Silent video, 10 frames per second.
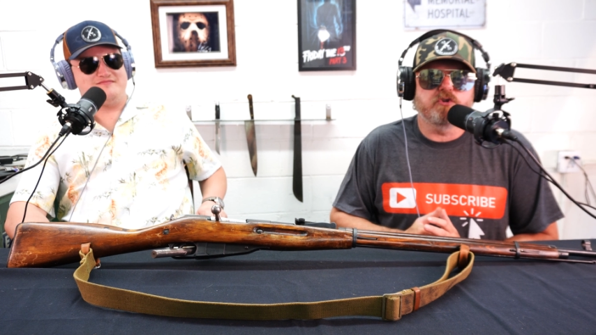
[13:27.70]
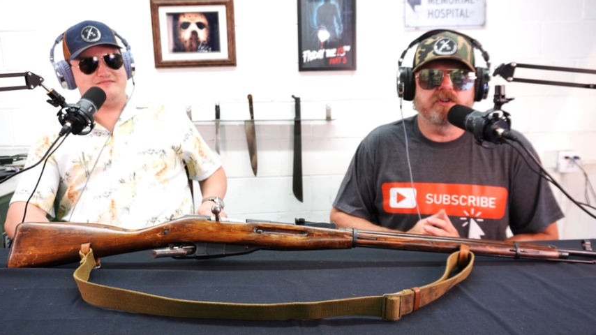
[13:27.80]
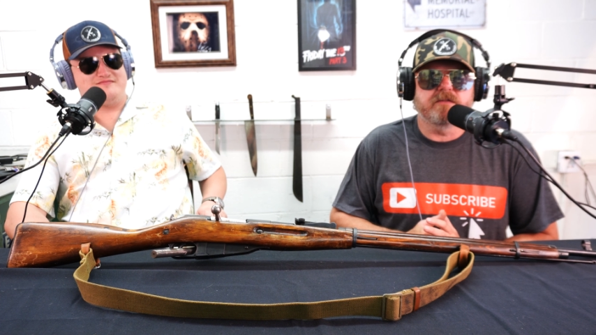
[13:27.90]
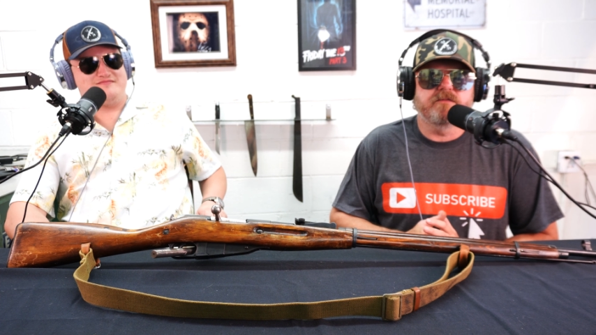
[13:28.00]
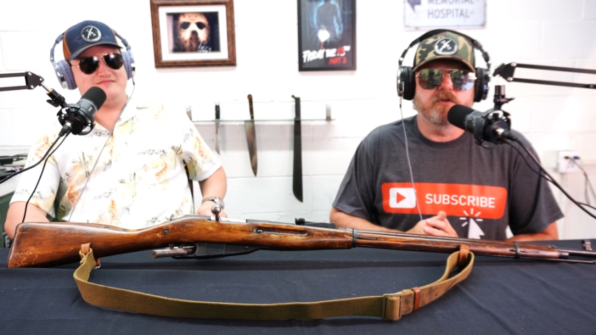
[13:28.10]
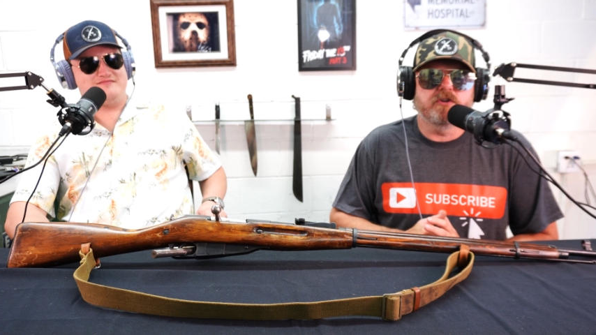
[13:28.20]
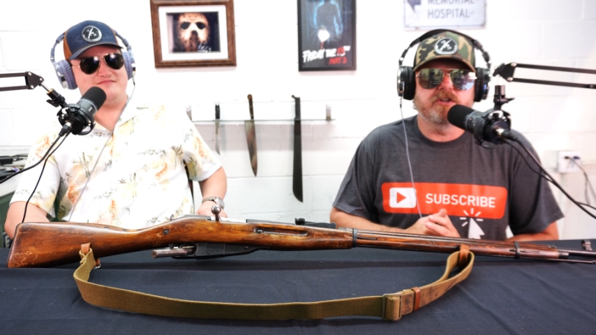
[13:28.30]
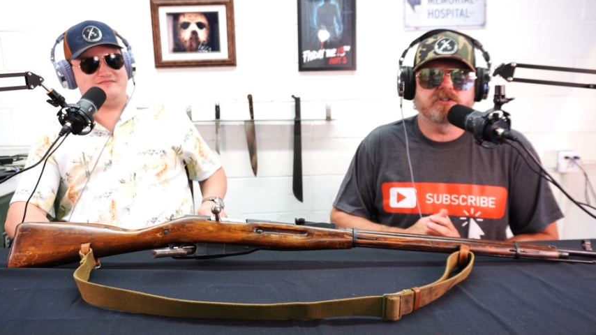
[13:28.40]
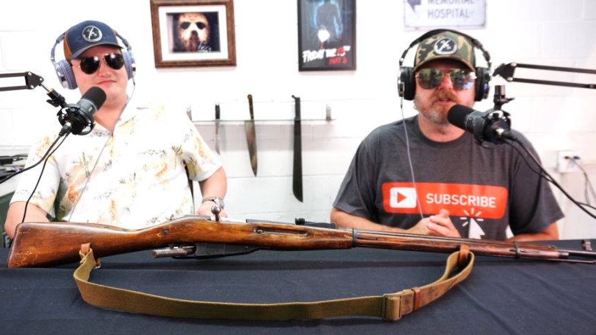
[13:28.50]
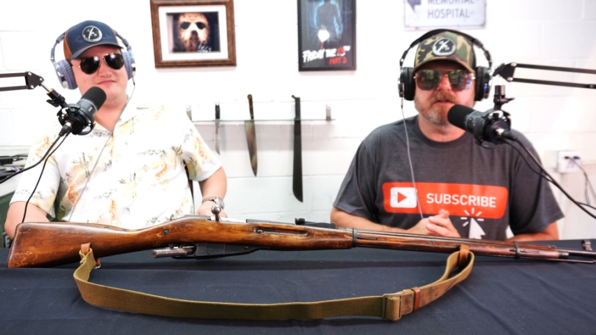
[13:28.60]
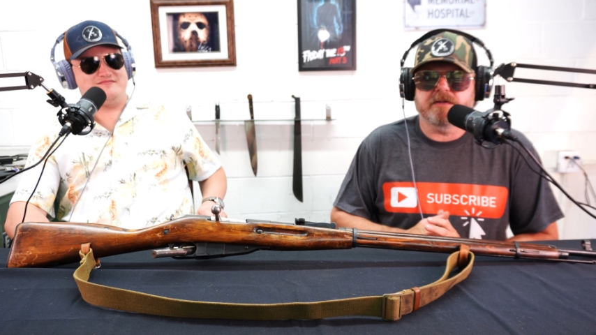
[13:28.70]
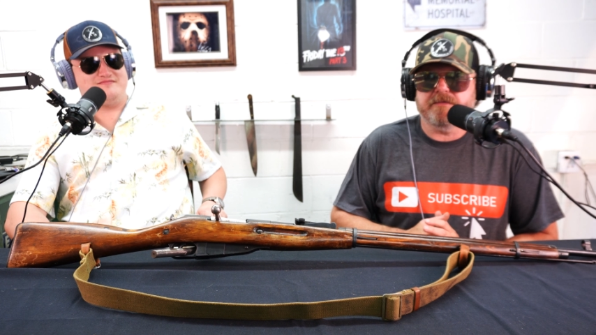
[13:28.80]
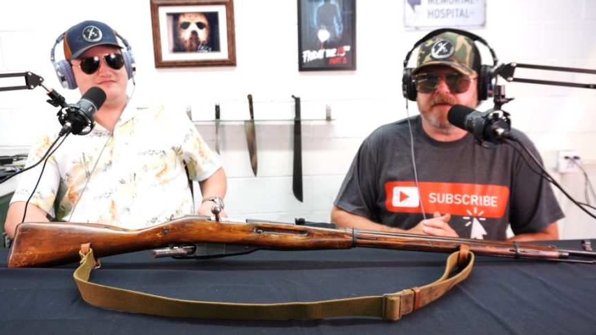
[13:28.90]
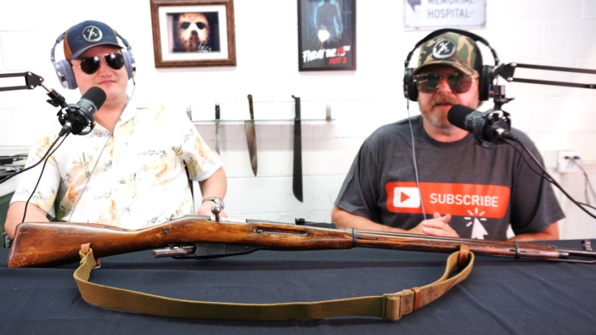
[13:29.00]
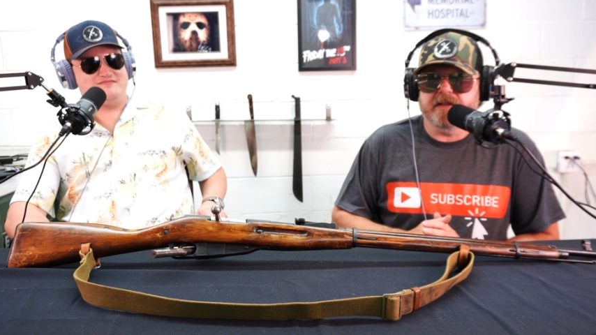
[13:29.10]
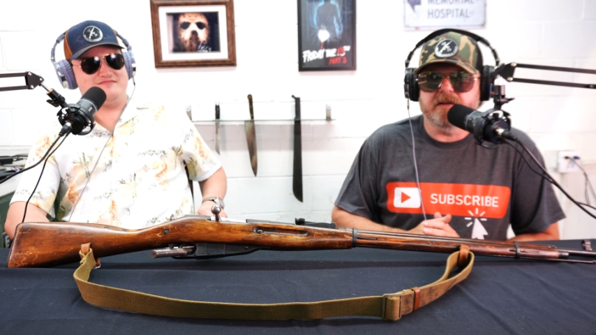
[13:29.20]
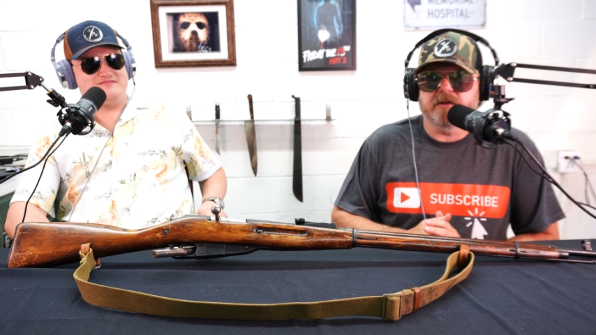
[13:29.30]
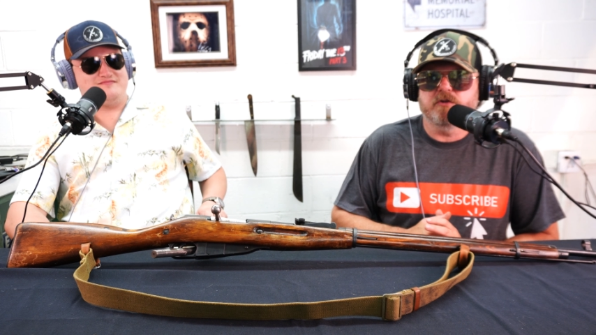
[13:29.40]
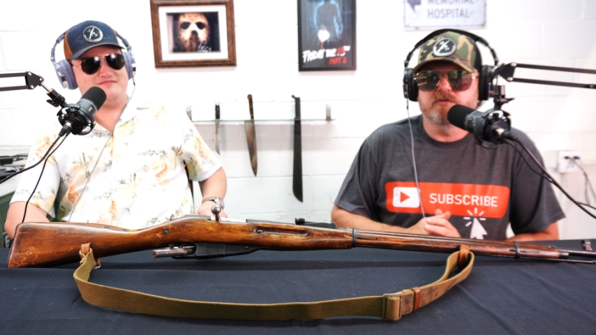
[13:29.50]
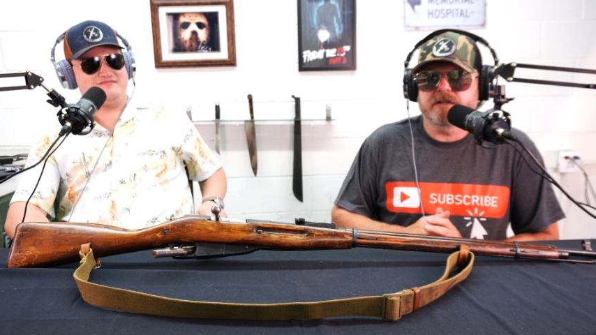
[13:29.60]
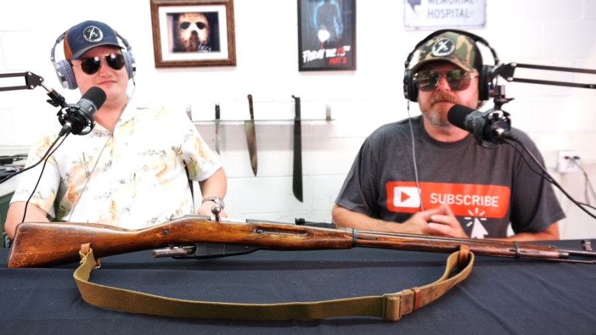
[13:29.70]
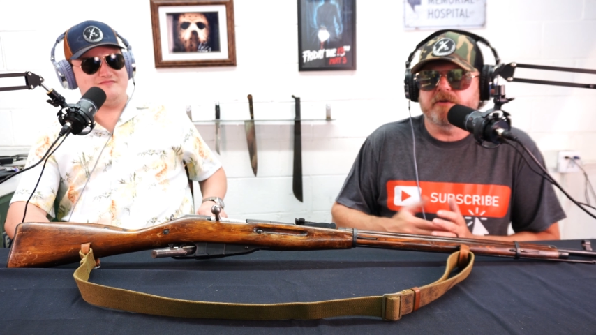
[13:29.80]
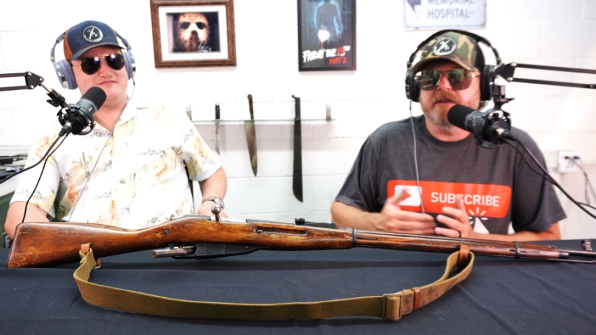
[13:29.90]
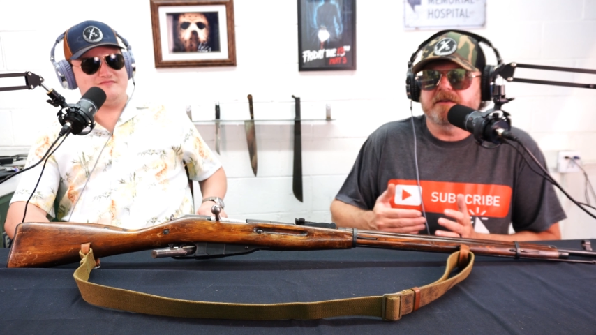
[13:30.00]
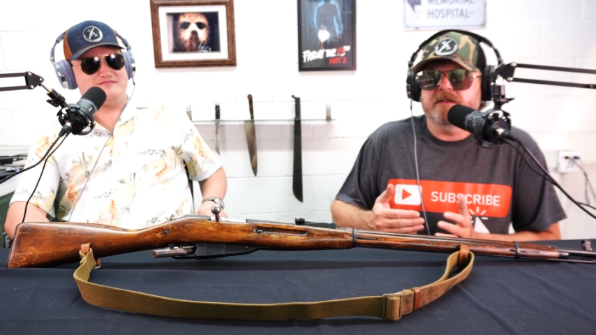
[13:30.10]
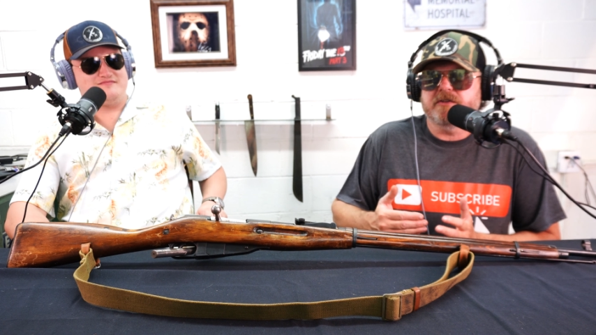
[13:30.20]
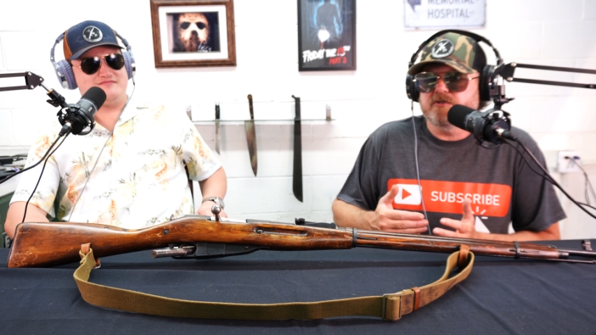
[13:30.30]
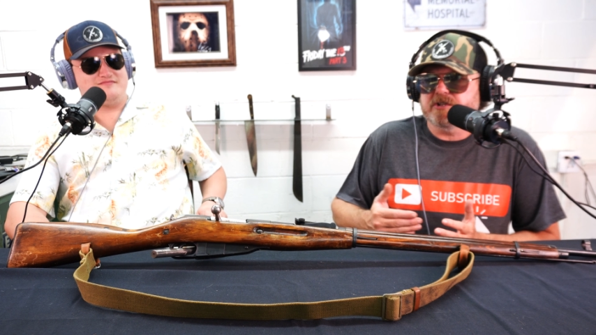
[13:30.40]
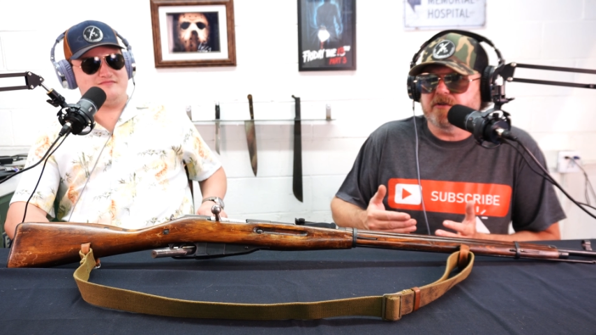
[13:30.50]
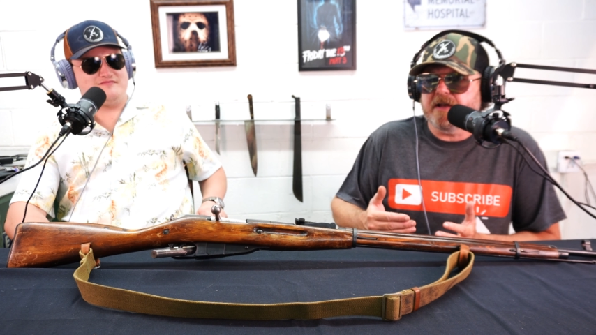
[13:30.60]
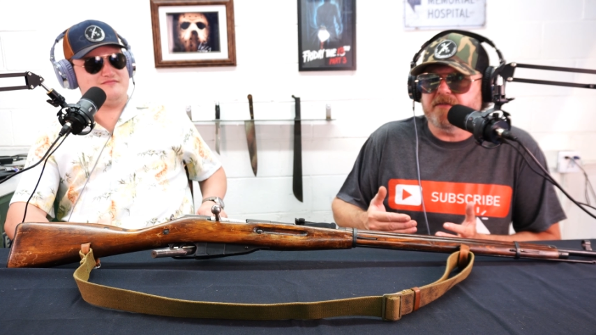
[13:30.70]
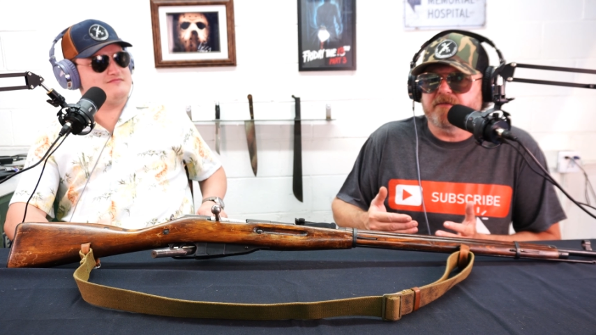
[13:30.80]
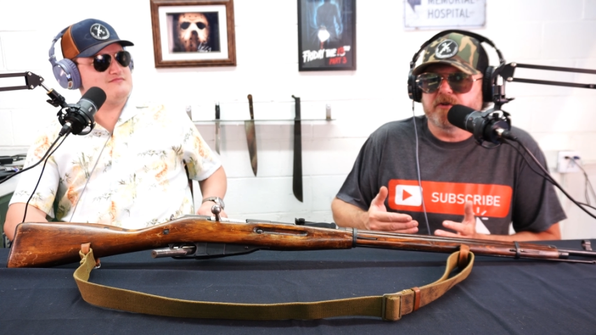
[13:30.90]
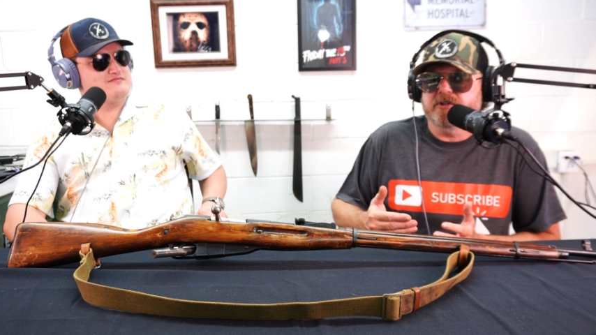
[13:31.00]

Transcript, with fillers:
Speaker 1: shooting footage if he didn't lose it. If we, you still have the